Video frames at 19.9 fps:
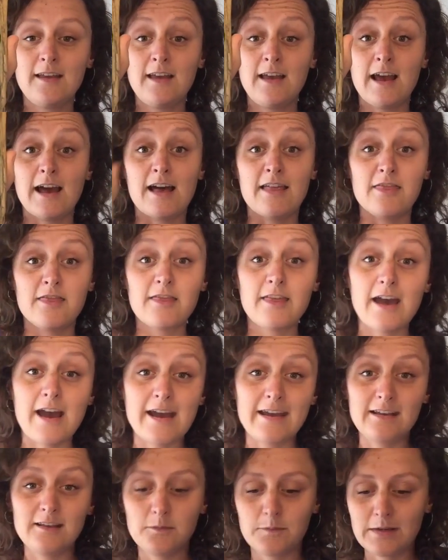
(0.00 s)
And
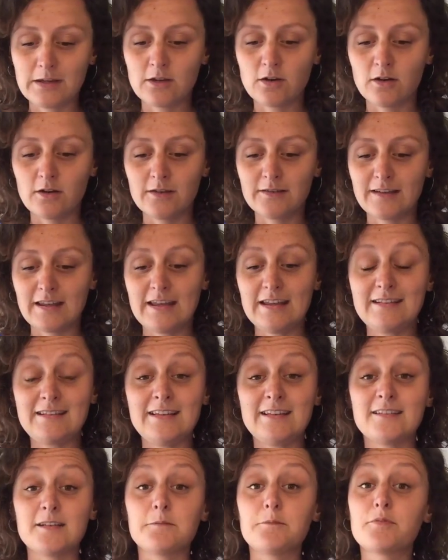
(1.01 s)
that is because it
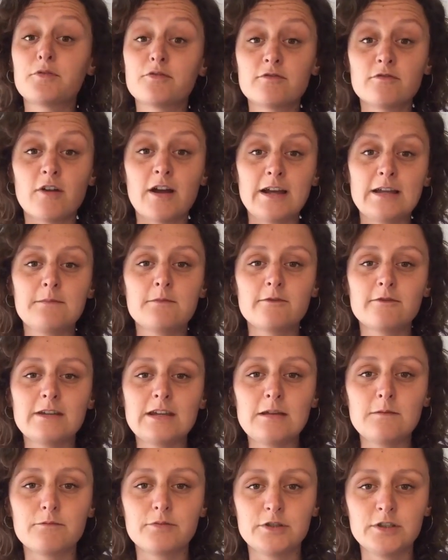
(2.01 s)
is a
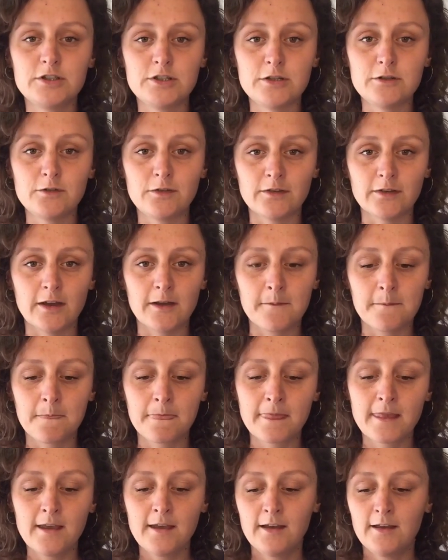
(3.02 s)
primary producer.
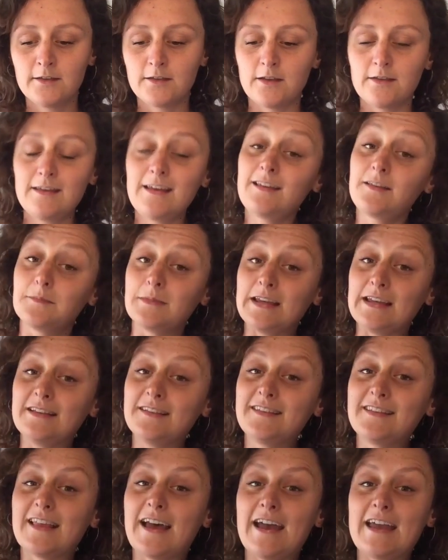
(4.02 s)
So this
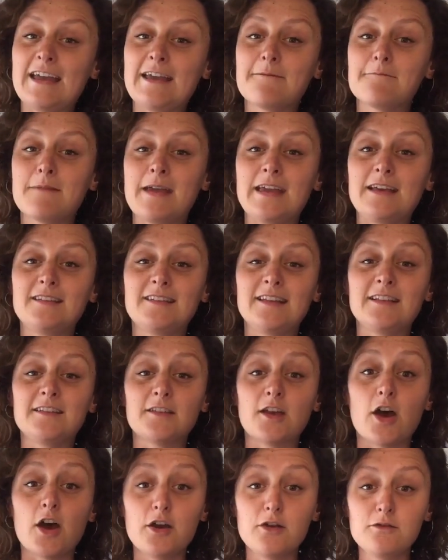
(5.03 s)
means that it makes
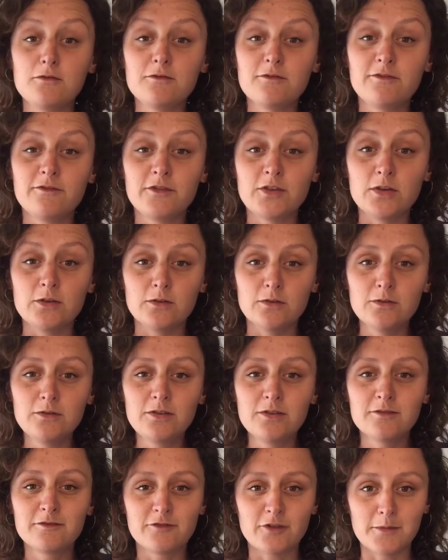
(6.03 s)
its own food
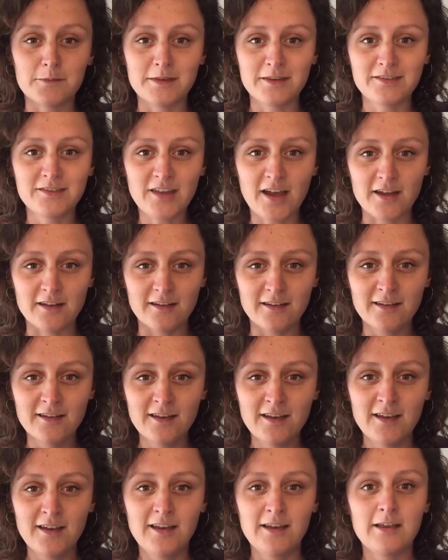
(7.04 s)
from the sun
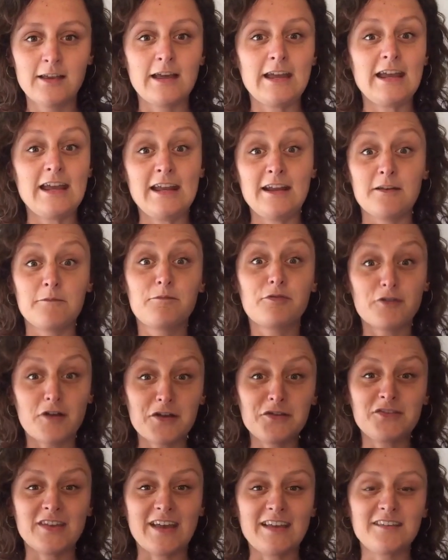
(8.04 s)
in a
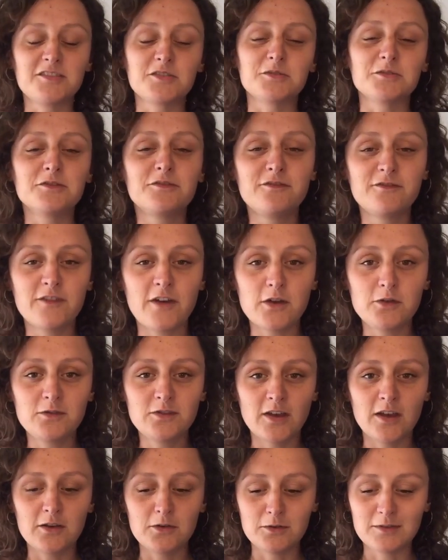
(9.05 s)
process called
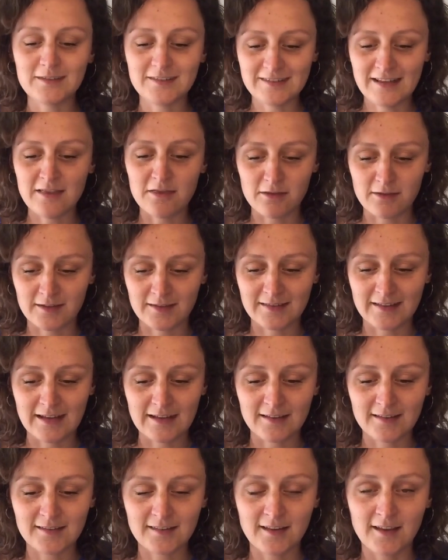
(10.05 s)

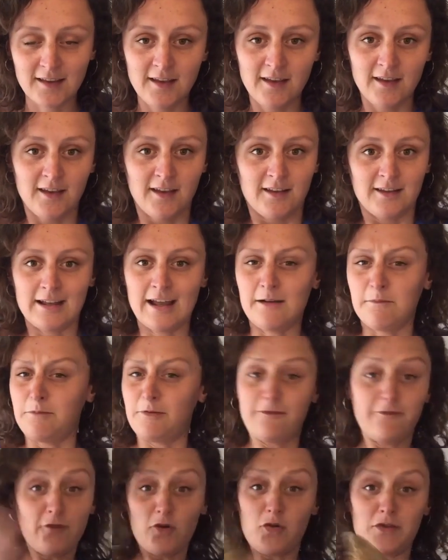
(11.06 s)
photosynthesis. Now,
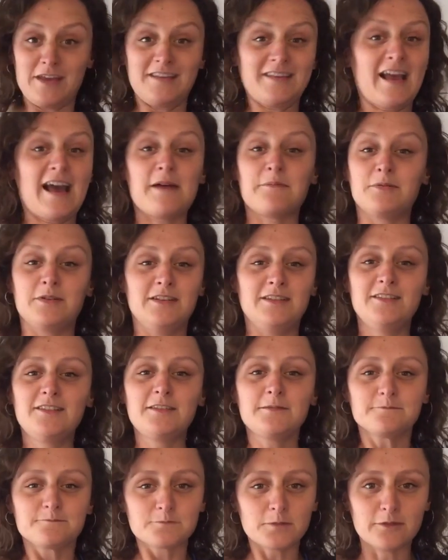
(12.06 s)
before this happened,
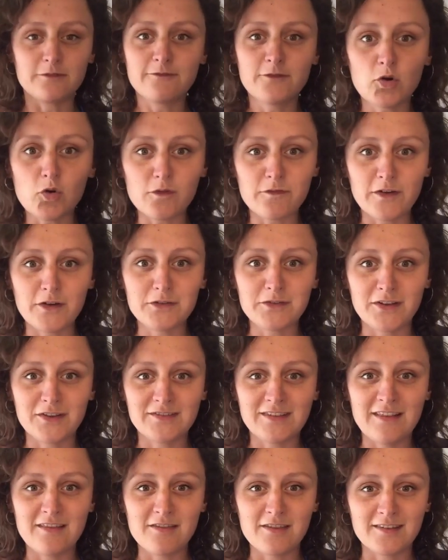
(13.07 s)
before
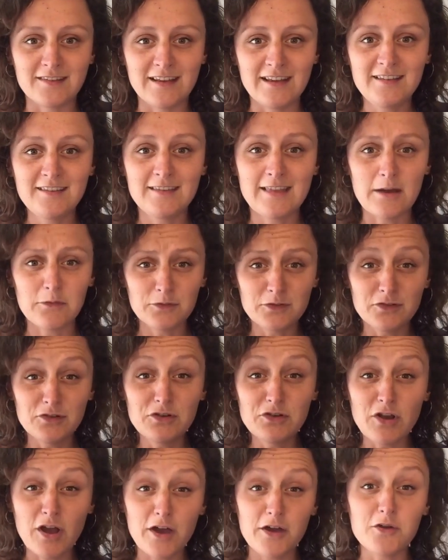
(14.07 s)
photosynthesis, there was
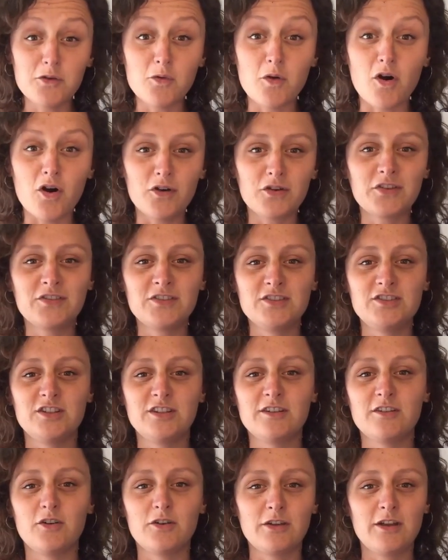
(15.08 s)
no
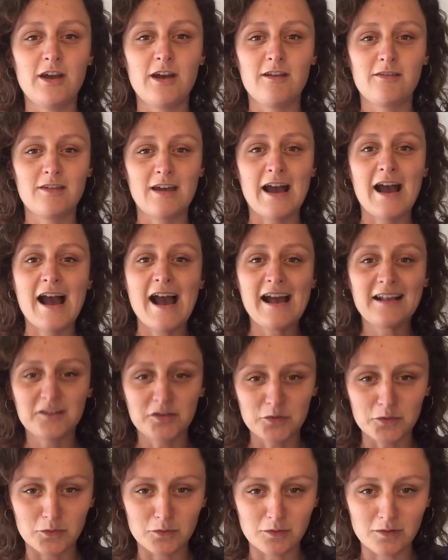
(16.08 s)
oxygen on Earth
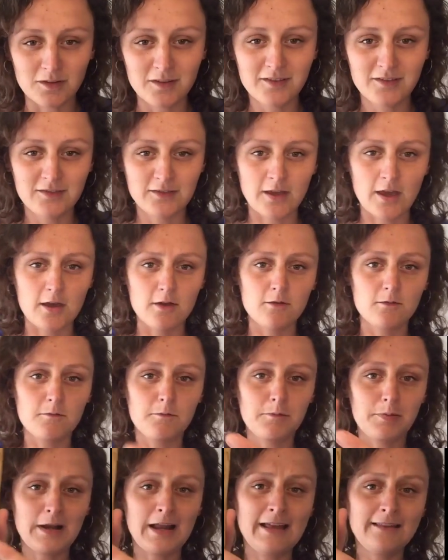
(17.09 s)
at all. So
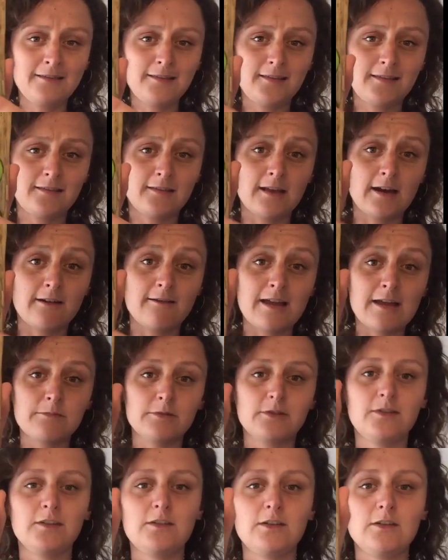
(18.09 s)
plants that are
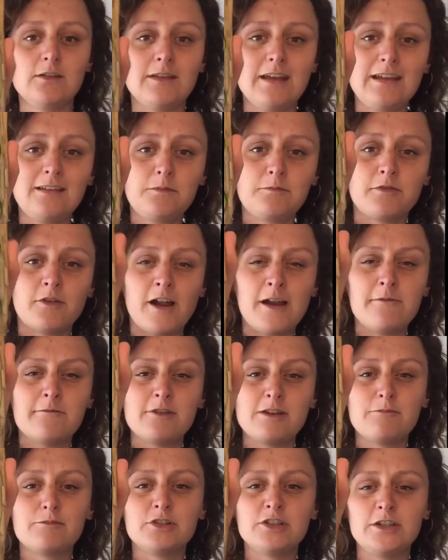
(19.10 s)
able to do this,
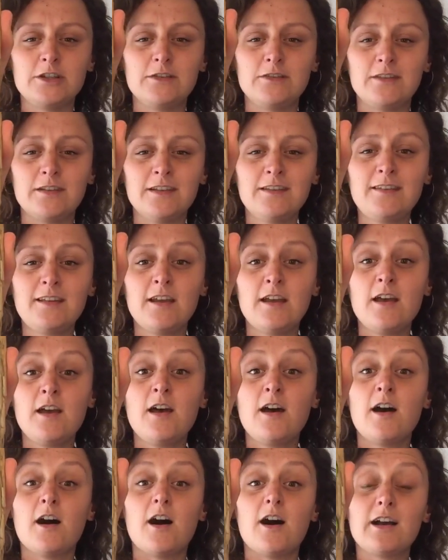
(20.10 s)
primary producers,
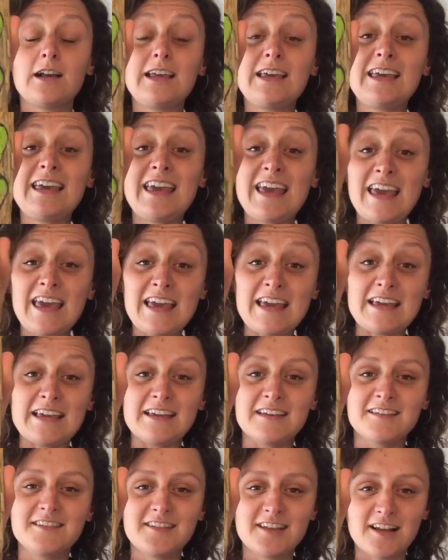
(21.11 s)
are
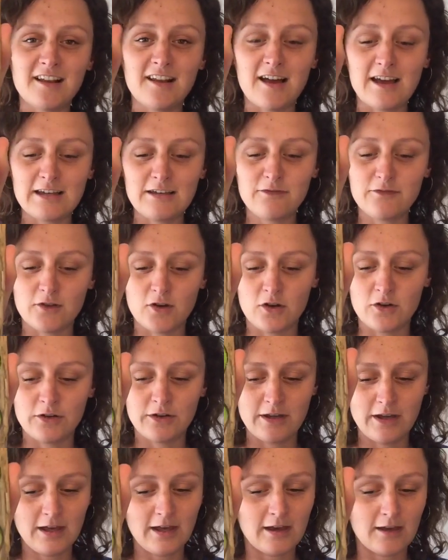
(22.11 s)
key to life
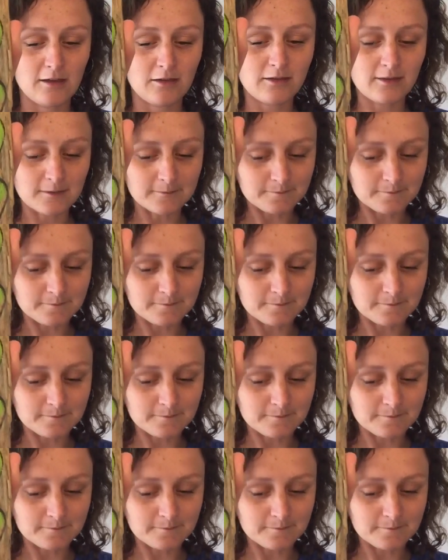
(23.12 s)
on Earth.